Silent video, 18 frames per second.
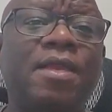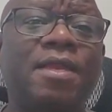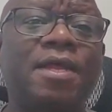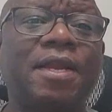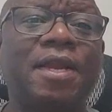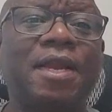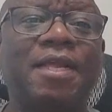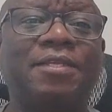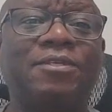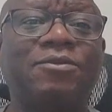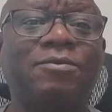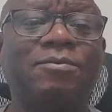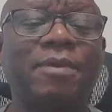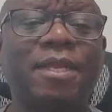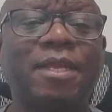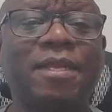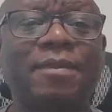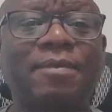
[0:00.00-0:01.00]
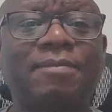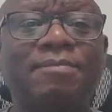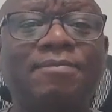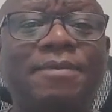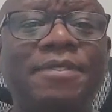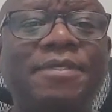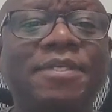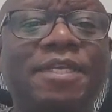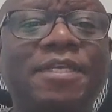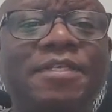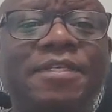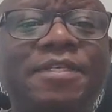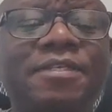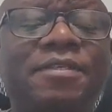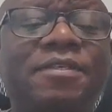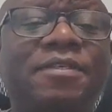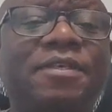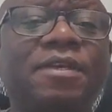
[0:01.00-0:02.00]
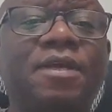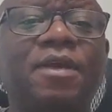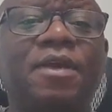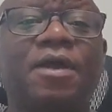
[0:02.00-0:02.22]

There are so many businesses,